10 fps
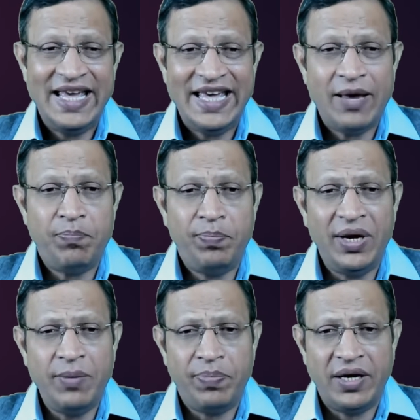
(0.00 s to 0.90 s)
a
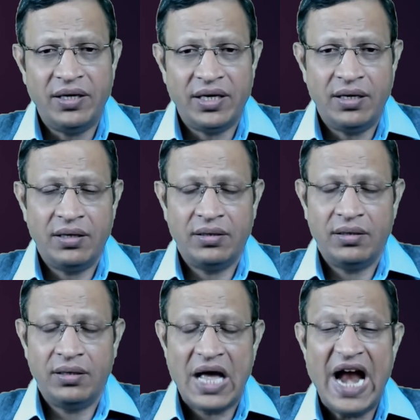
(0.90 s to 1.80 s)
pre printed
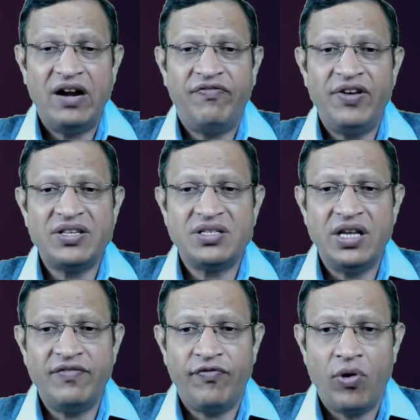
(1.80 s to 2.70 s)
and fixed
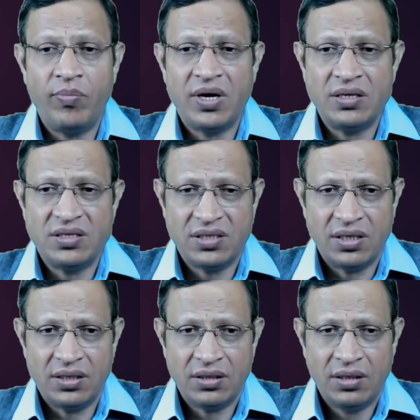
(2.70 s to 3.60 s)
in form
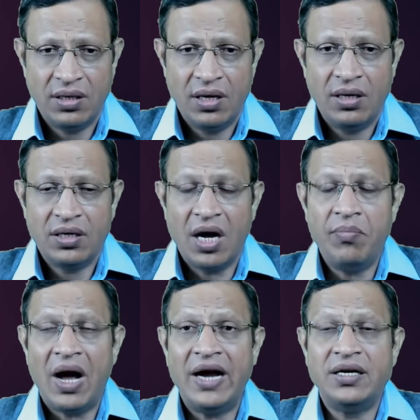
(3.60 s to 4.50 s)
consent
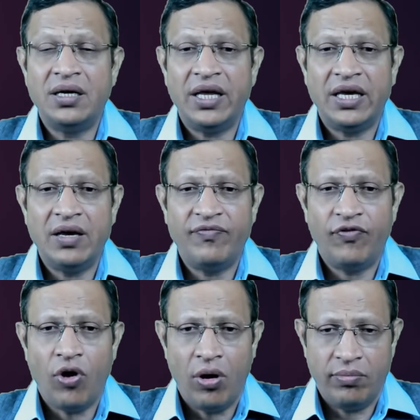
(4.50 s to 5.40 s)
come undertaking
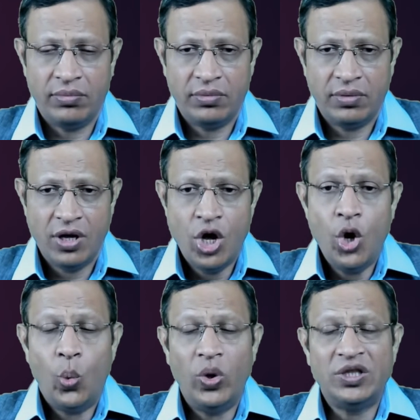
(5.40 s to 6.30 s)
form
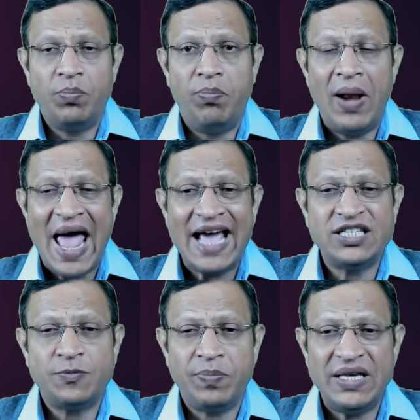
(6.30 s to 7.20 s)
with blank
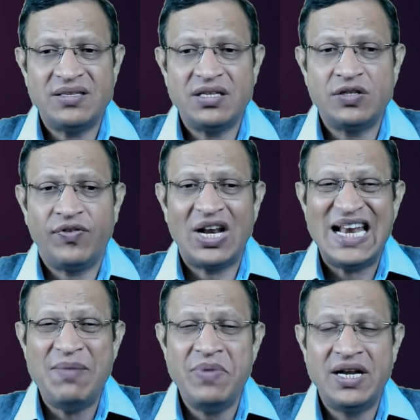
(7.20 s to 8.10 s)
spaces for
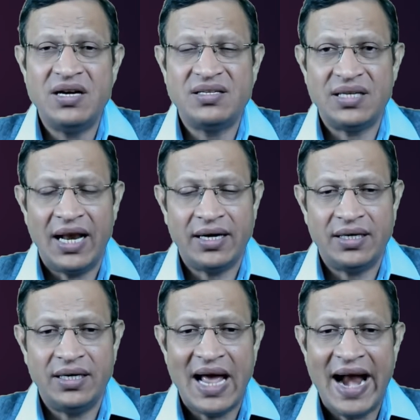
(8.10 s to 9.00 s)
limited
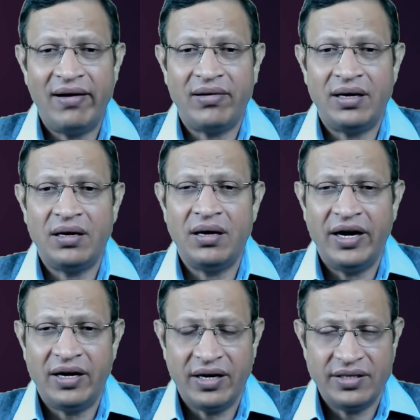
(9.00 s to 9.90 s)
selected handwritten
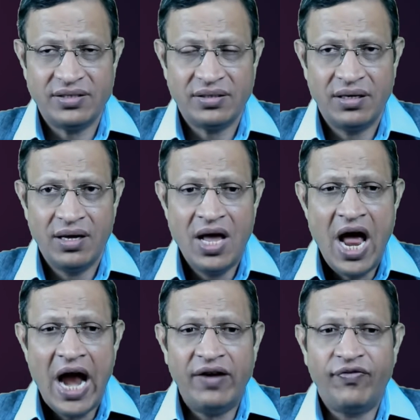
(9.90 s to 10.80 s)
entries
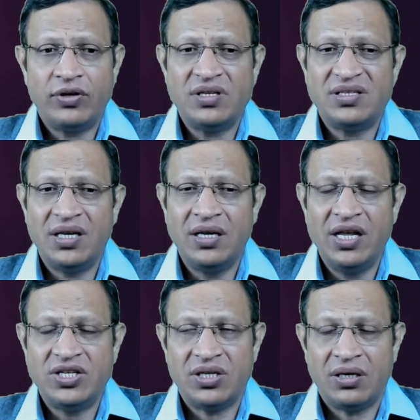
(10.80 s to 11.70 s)
and for the
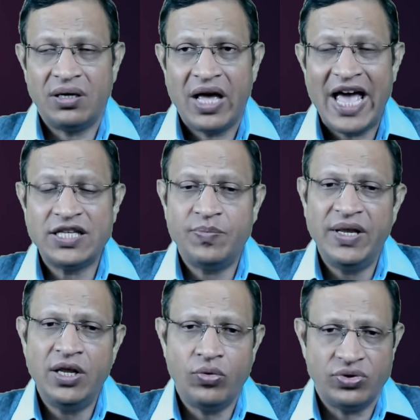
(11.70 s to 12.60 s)
signature has been
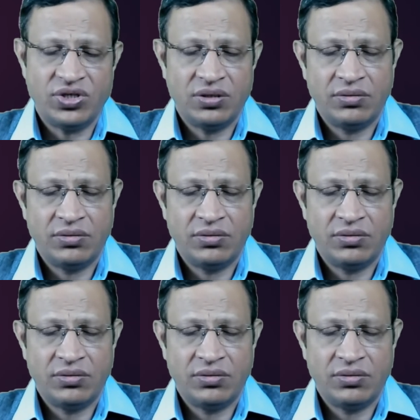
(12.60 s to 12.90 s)
used.